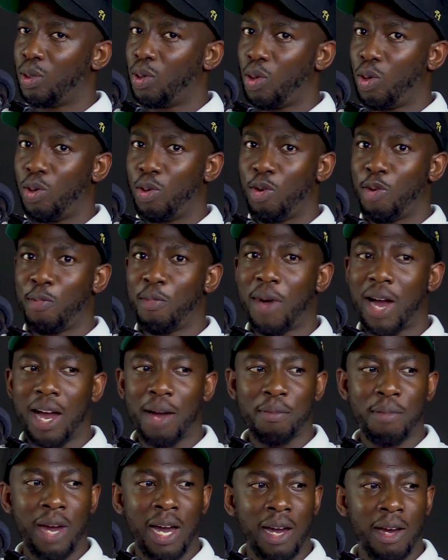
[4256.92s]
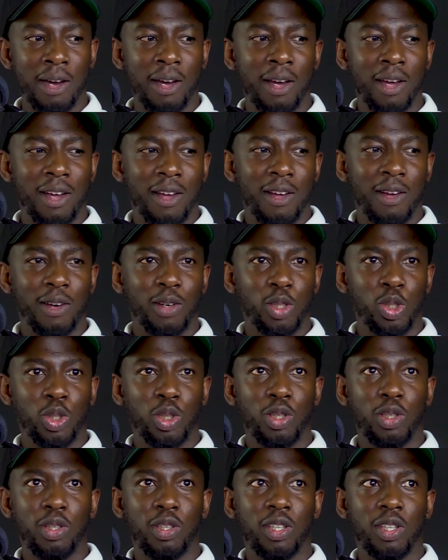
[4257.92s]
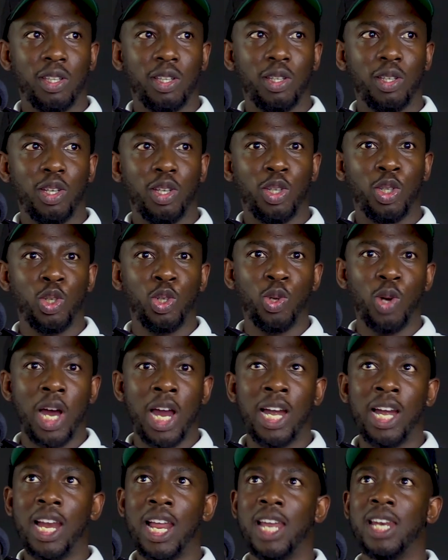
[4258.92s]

You know, mama, you are